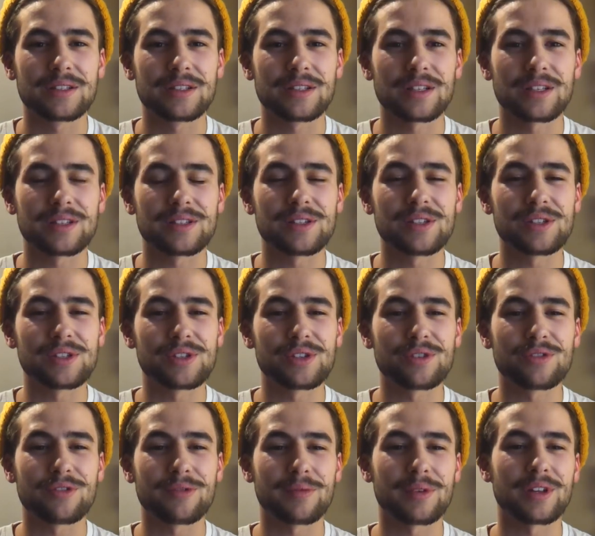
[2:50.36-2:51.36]
It's easier
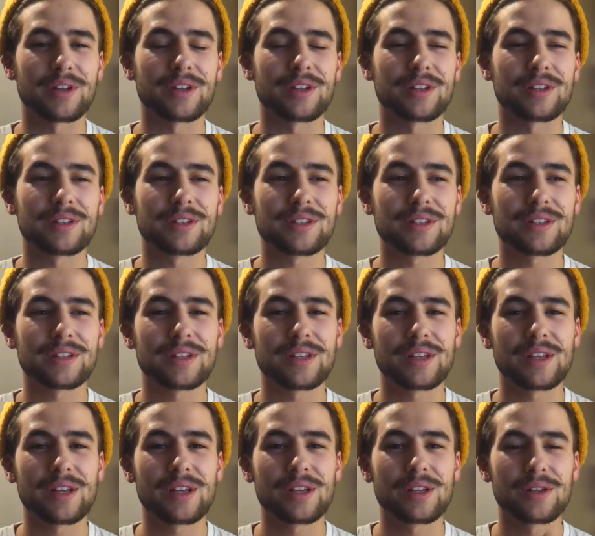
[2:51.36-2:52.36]
for me to
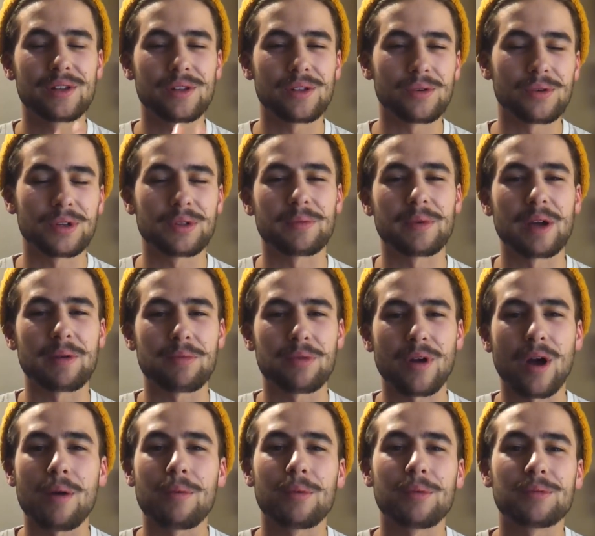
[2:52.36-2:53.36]
deal with my
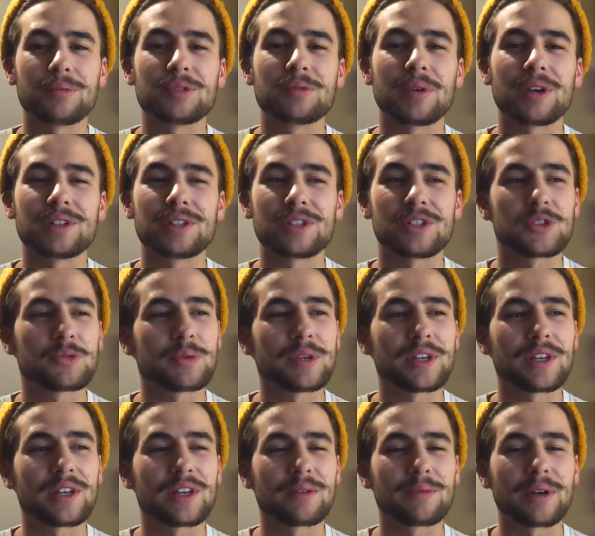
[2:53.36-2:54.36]
problems by just
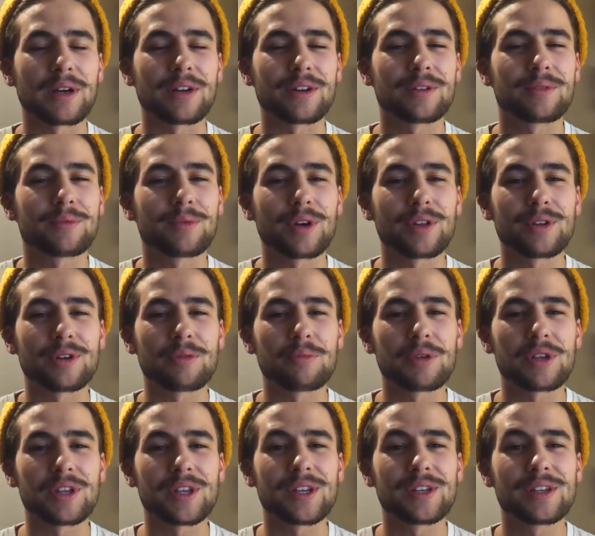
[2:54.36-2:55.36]
speaking about them, whether it
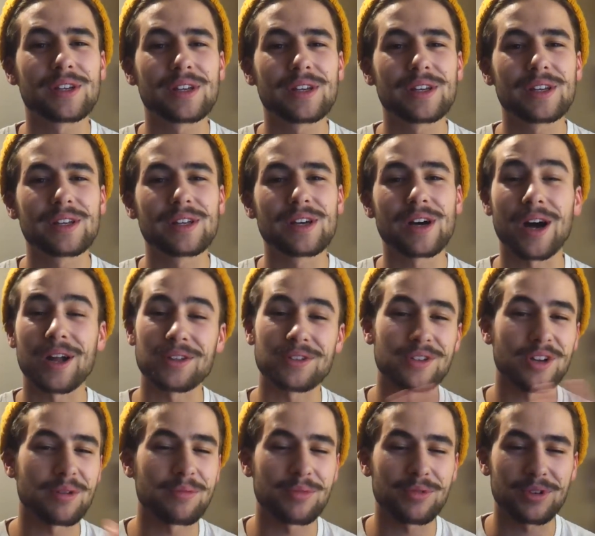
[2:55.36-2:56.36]
be on
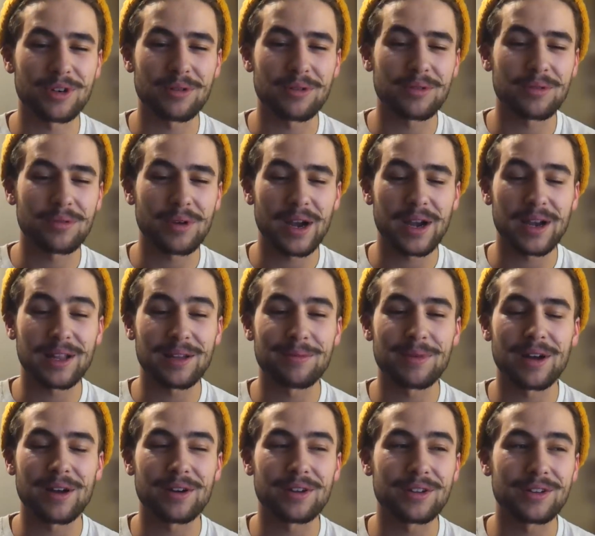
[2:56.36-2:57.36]
Tumblr writing
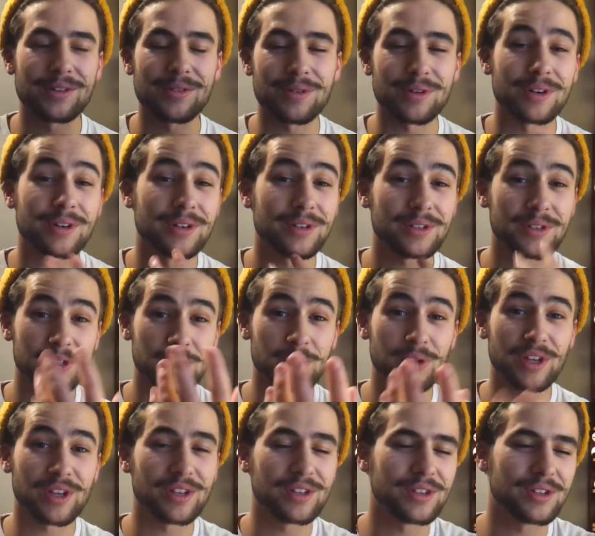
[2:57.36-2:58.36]
about it or
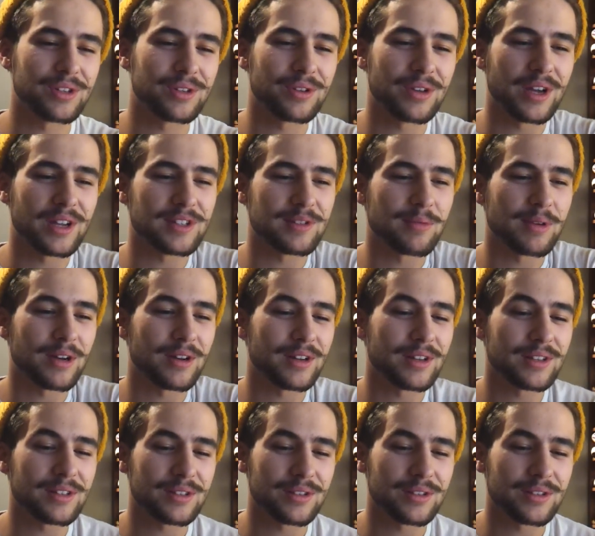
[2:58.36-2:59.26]
speaking to you guys about it.